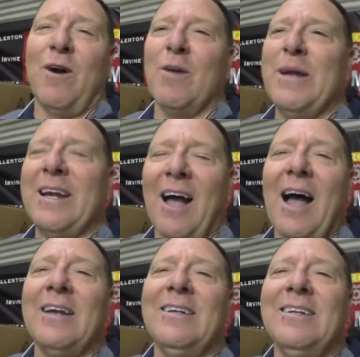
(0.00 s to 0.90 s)
farming
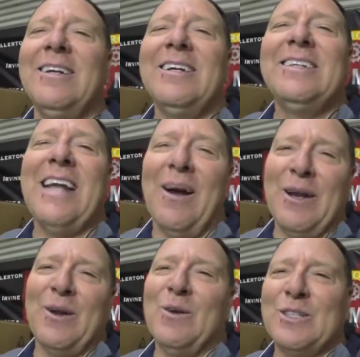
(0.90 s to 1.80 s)
cotton down
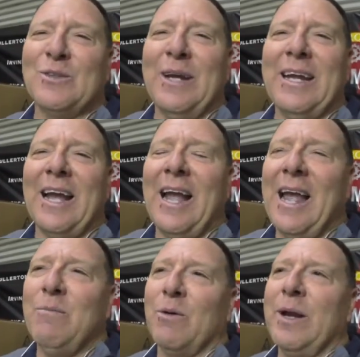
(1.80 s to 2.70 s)
in Costa Rica,
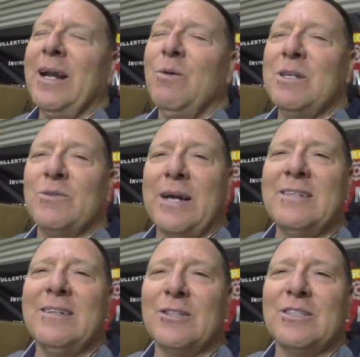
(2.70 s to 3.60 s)
and Marina was
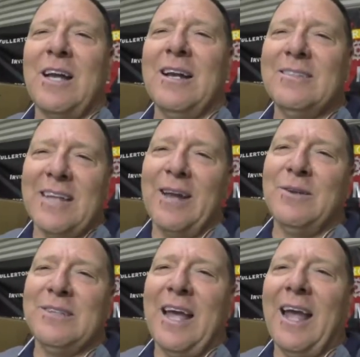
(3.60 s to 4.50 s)
raising their son in San
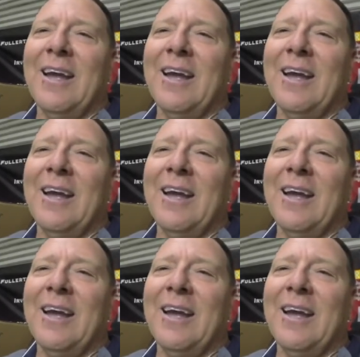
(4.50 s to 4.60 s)
Jose.